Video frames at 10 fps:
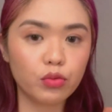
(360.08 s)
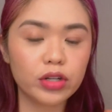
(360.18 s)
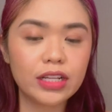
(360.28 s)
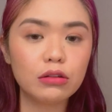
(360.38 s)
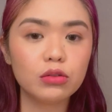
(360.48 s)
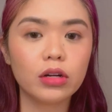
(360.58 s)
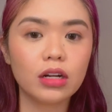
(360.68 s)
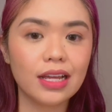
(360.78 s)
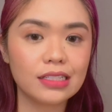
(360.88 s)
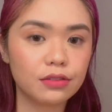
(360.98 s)
We're down to our
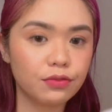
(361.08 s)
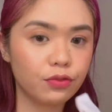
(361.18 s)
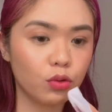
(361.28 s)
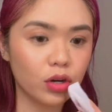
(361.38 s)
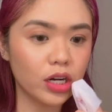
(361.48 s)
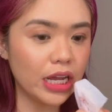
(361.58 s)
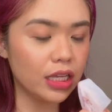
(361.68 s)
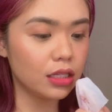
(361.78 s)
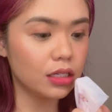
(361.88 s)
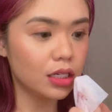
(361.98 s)
last four
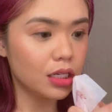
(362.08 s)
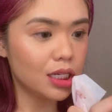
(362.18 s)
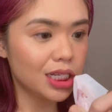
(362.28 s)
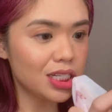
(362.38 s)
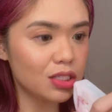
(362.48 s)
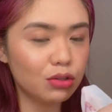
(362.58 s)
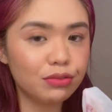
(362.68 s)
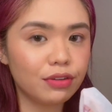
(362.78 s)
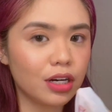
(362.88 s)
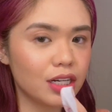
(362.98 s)
and so
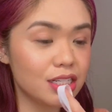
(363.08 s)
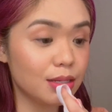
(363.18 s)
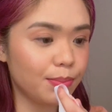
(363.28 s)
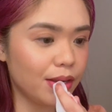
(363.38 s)
far, isa